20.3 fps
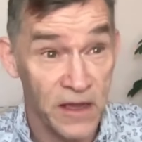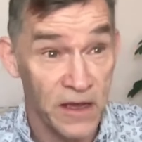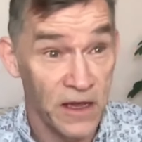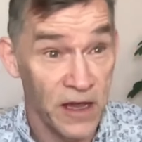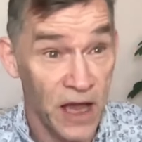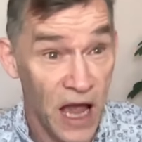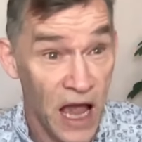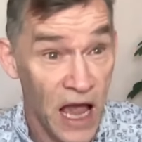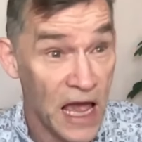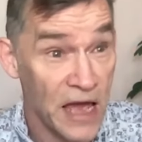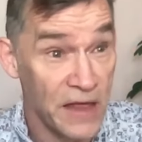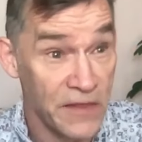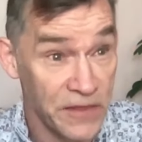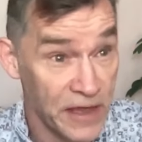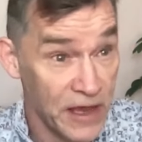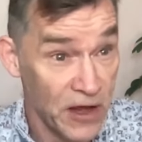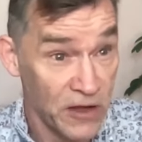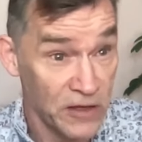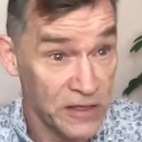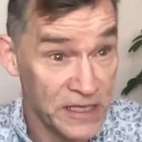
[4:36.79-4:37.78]
And the
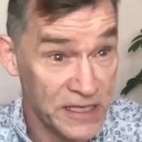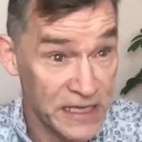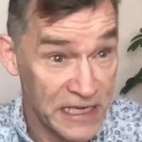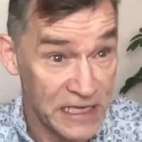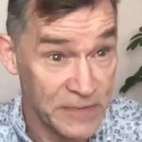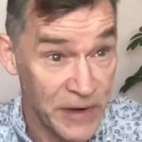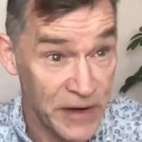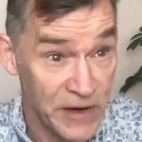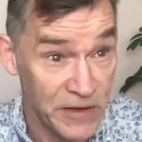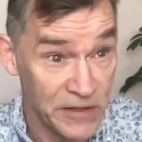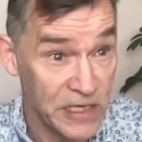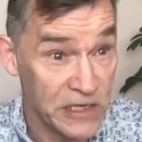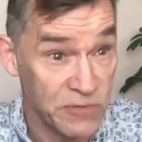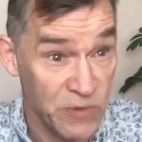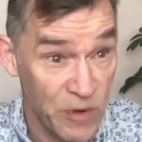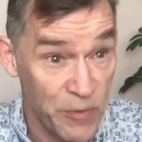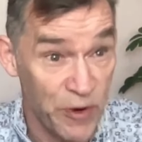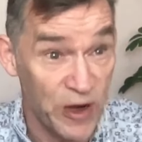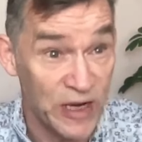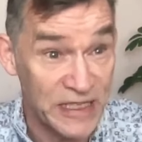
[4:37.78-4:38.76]
artist's experiences were
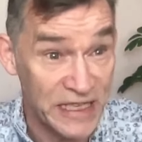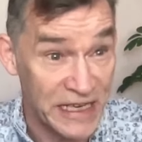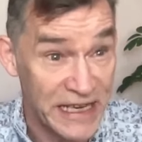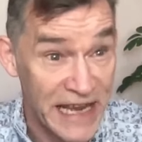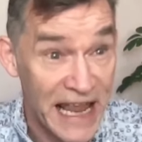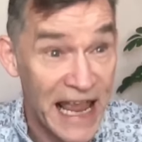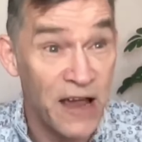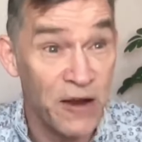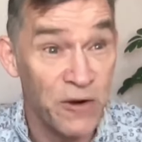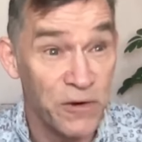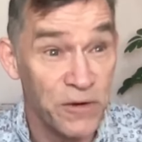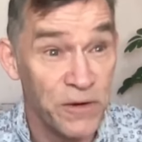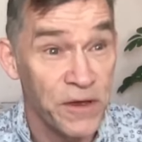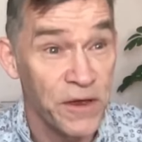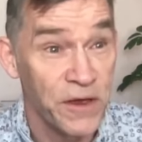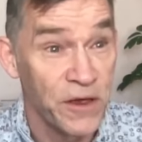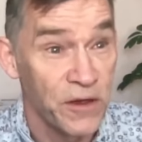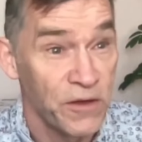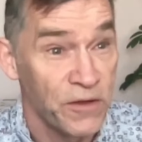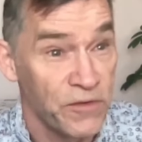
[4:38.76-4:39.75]
present now
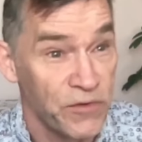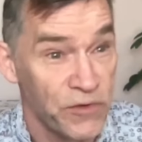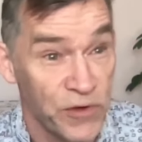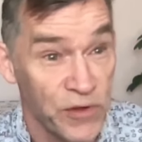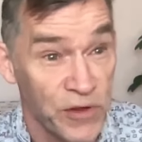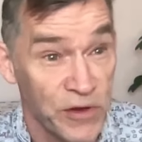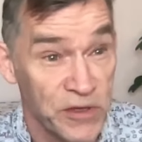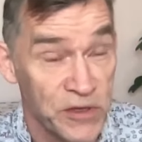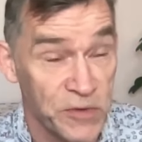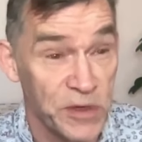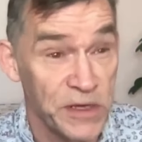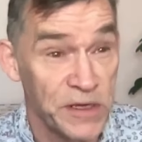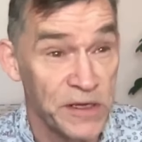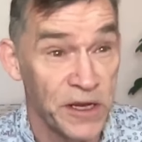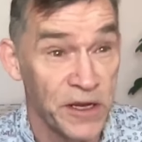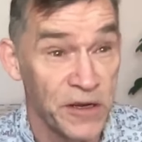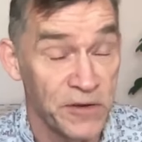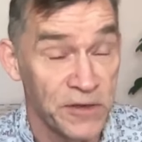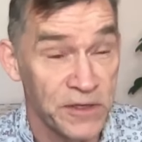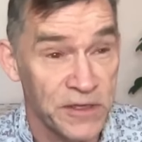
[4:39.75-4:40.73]
through those
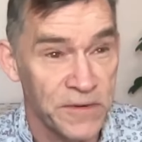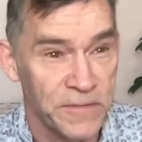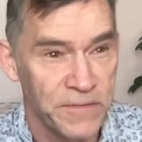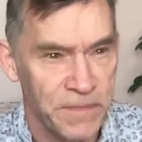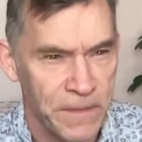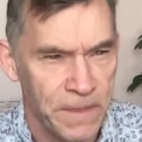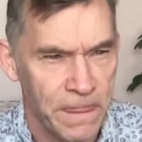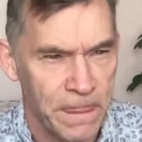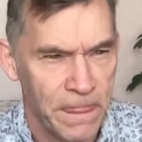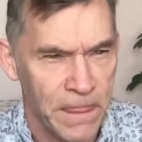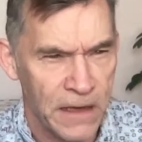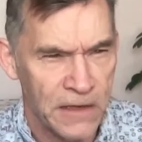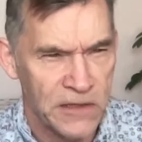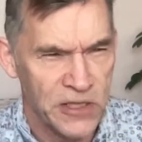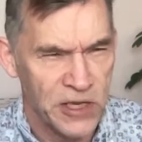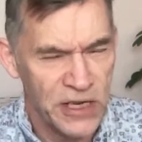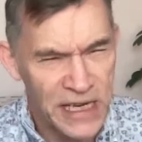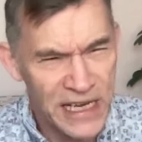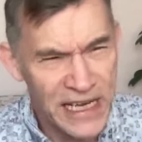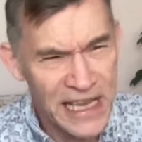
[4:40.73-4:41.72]
windows. So
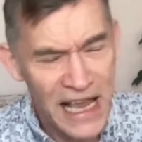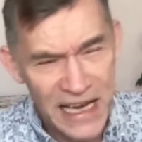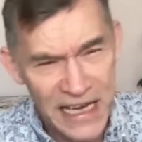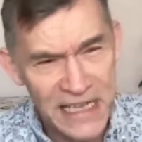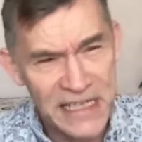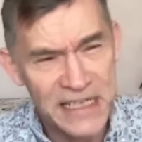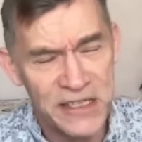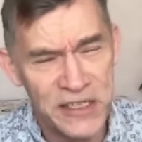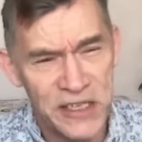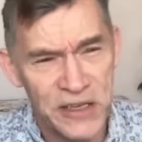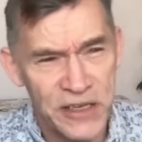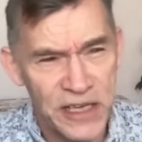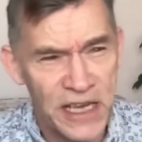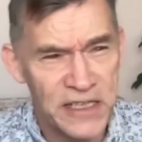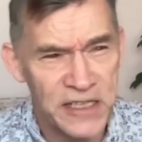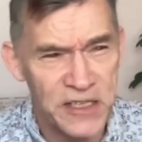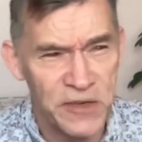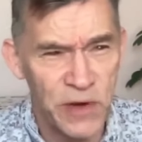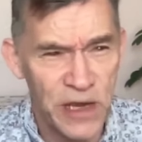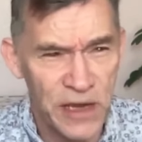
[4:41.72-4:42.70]
yeah, I guess it's
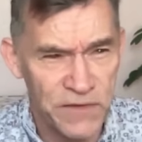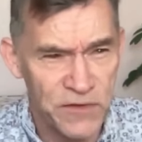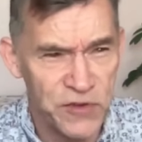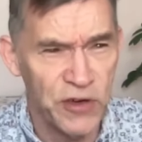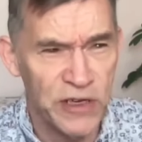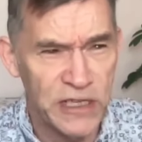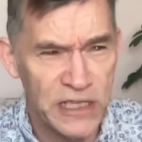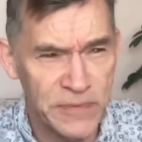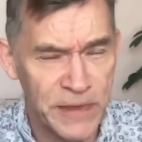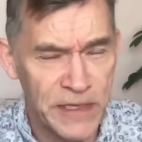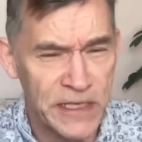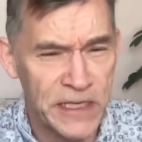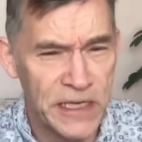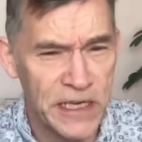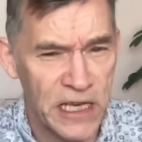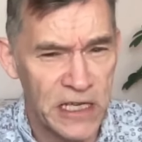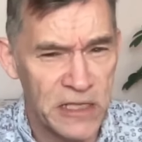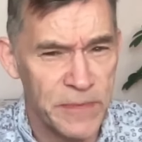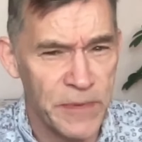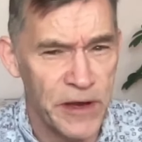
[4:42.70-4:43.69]
a way of transmitting
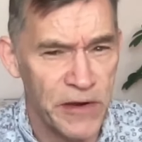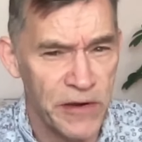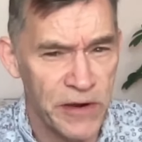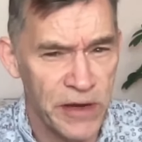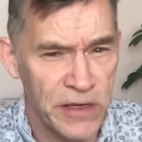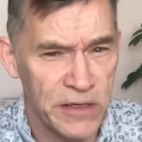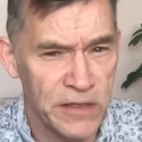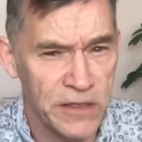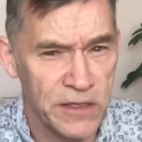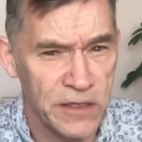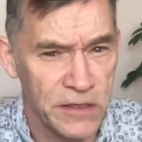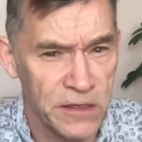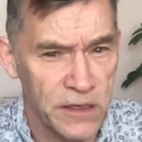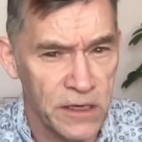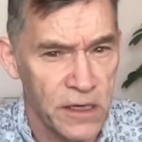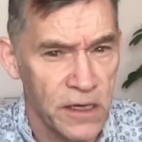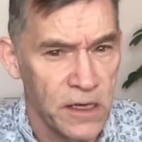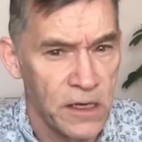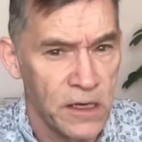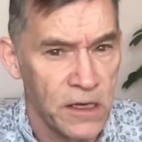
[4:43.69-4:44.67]
experience and
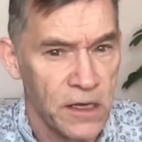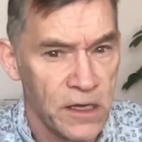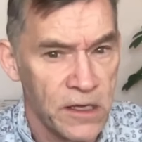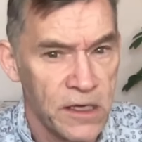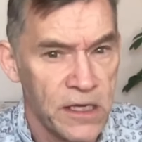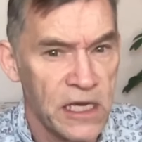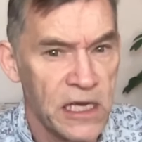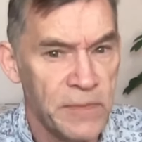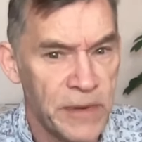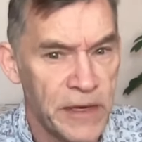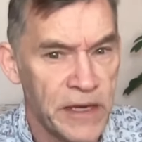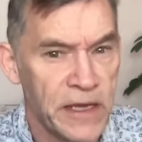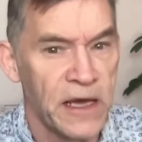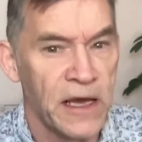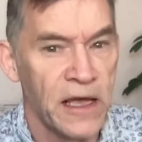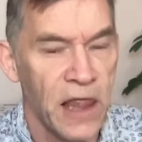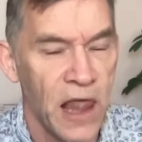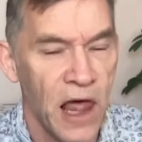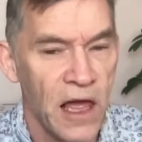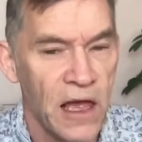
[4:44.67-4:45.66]
keeping it
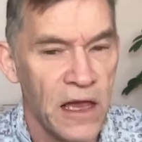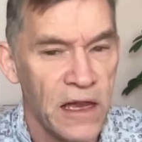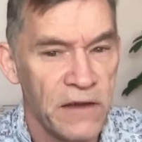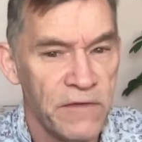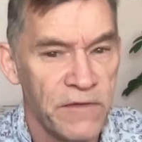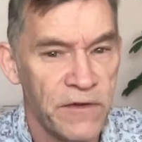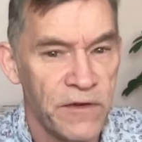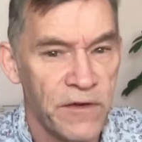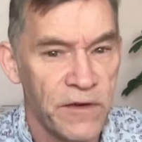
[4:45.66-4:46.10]
alive.